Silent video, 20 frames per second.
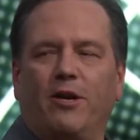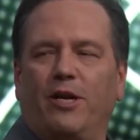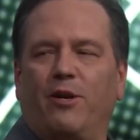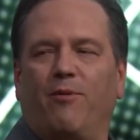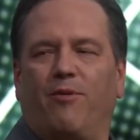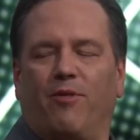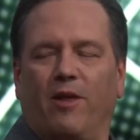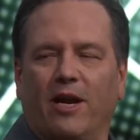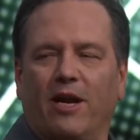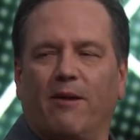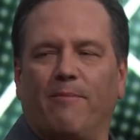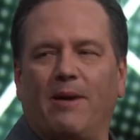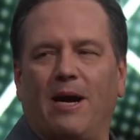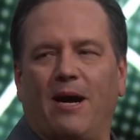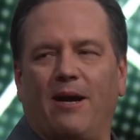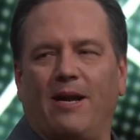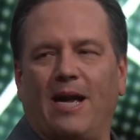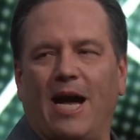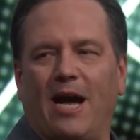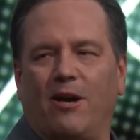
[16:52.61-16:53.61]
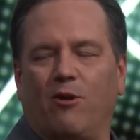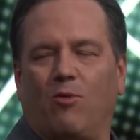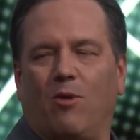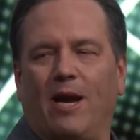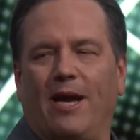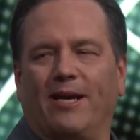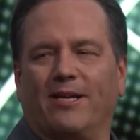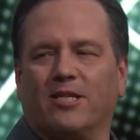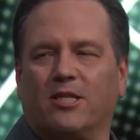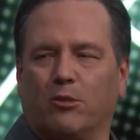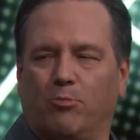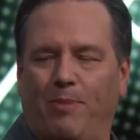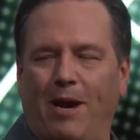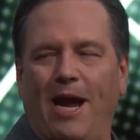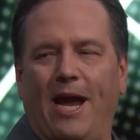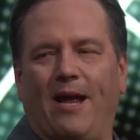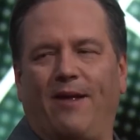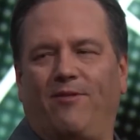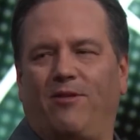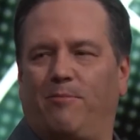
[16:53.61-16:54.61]
3 being day and
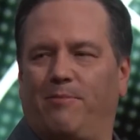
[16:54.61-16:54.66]
PC,